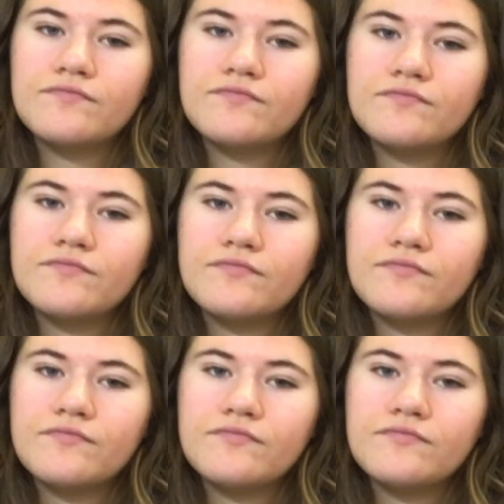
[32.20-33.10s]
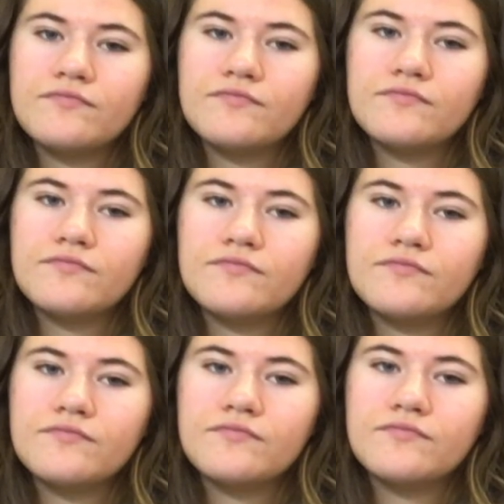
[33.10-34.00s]

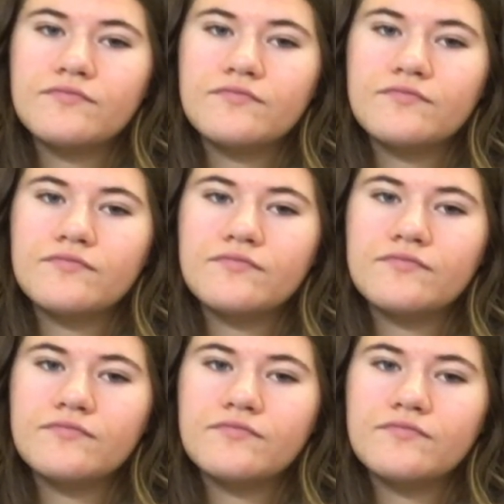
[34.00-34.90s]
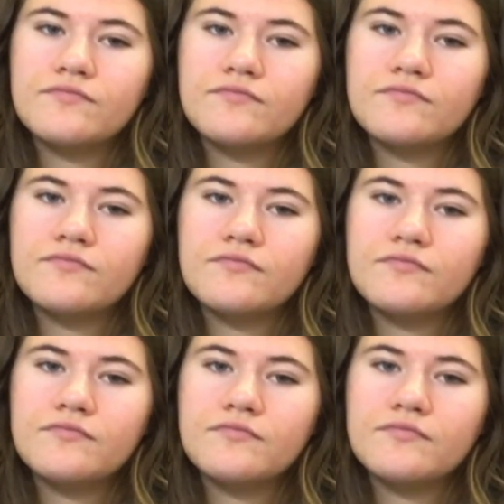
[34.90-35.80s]

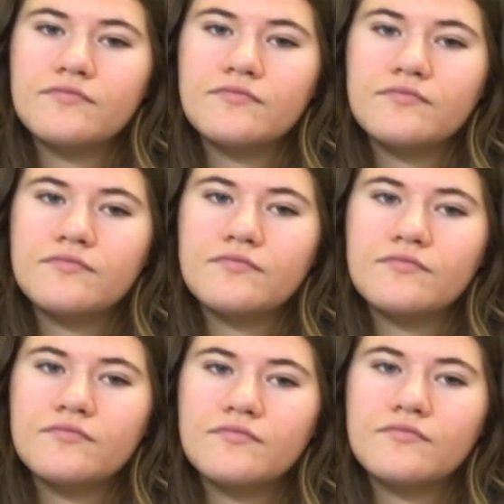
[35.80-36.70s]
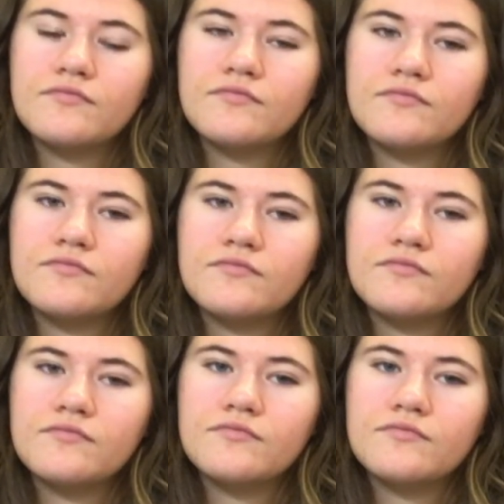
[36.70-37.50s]
(not speaking)